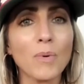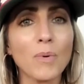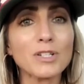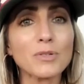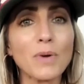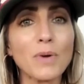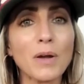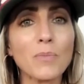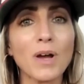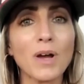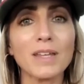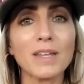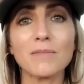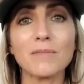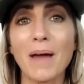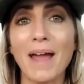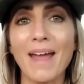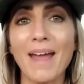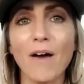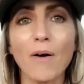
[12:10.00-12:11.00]
what do I want
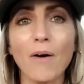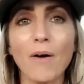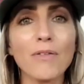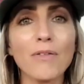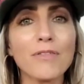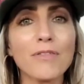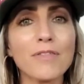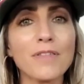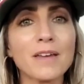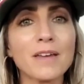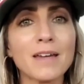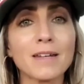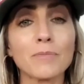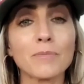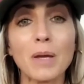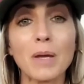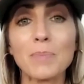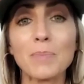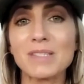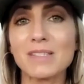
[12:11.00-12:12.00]
in my health,
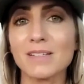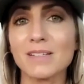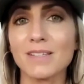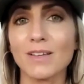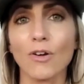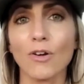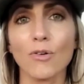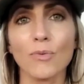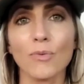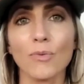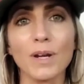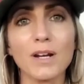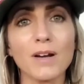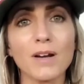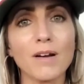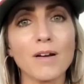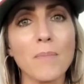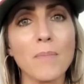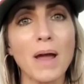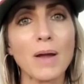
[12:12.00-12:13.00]
my business and
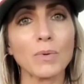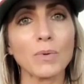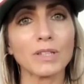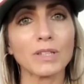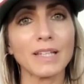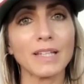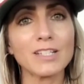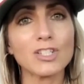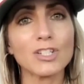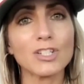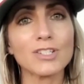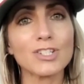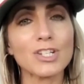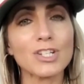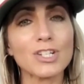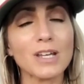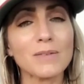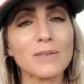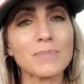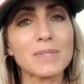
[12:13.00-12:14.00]
career, my
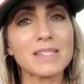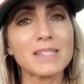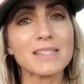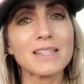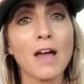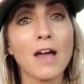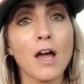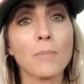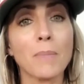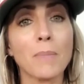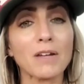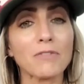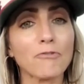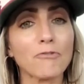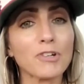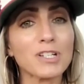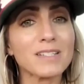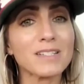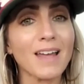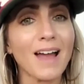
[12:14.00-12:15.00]
relationships, my
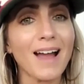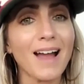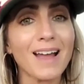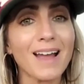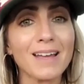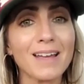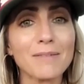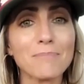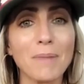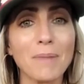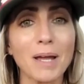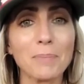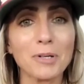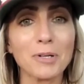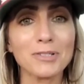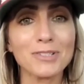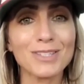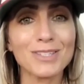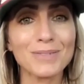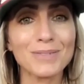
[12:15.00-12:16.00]
free time, my
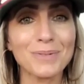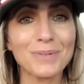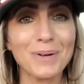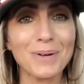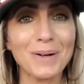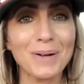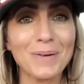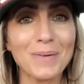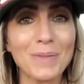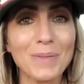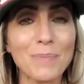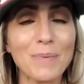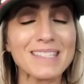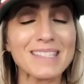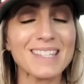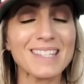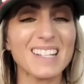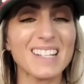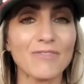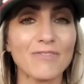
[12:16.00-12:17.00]
personal growth, my
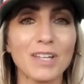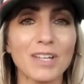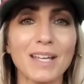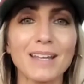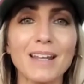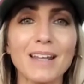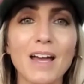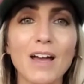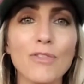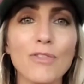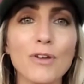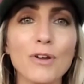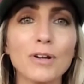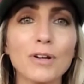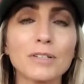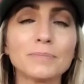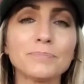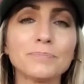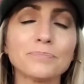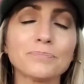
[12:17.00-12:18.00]
significant
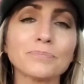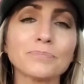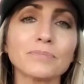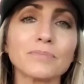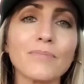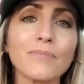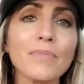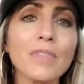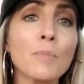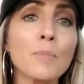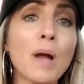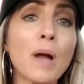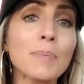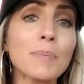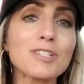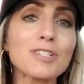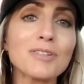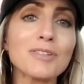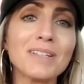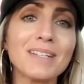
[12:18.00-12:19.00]
other, my
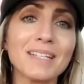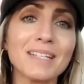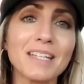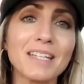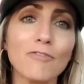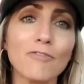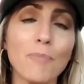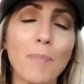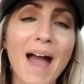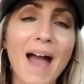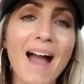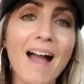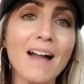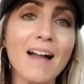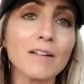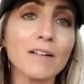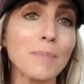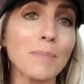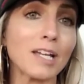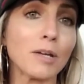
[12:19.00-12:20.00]
opportunity to give
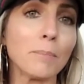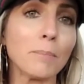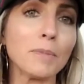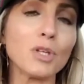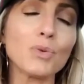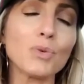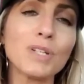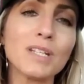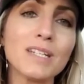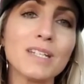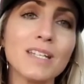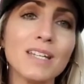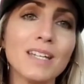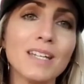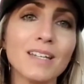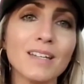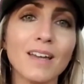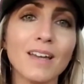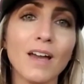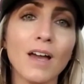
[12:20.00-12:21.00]
back, my
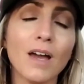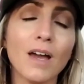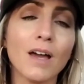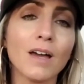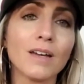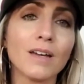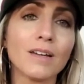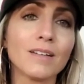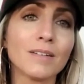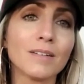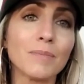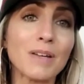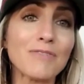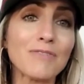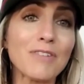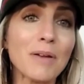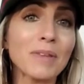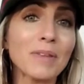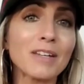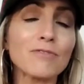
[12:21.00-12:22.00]
community, my
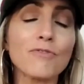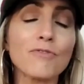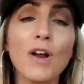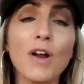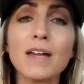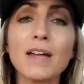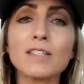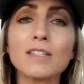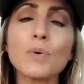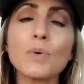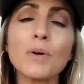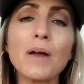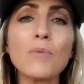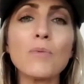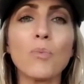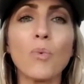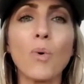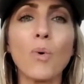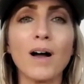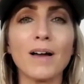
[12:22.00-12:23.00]
family and friends? What do
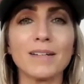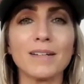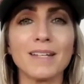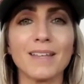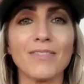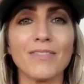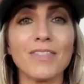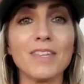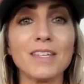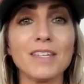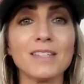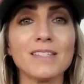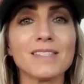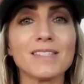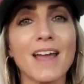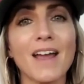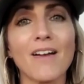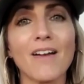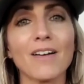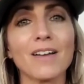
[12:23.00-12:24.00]
I want in
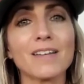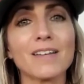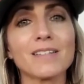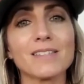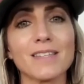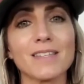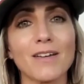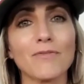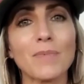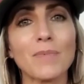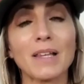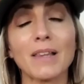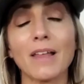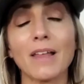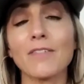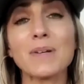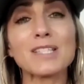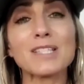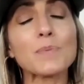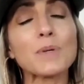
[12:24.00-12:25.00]
these areas of my
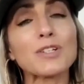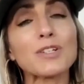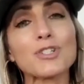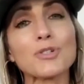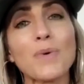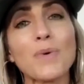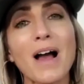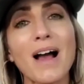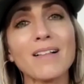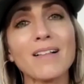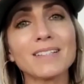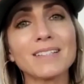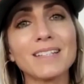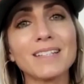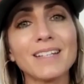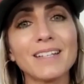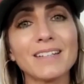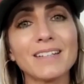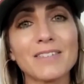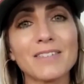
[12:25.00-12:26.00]
life, my
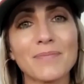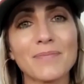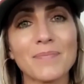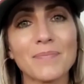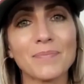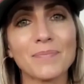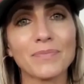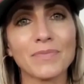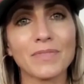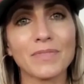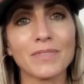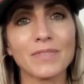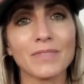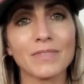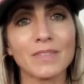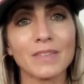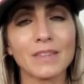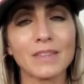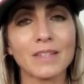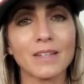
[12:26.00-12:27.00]
spirituality?
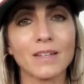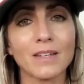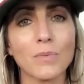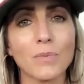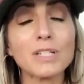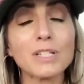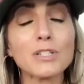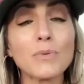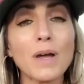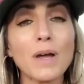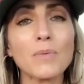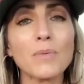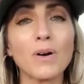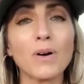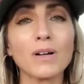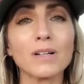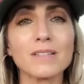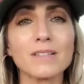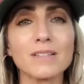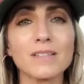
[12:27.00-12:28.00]
What do I
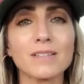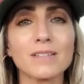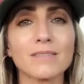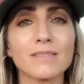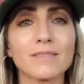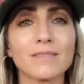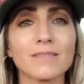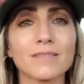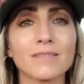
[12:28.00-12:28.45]
want?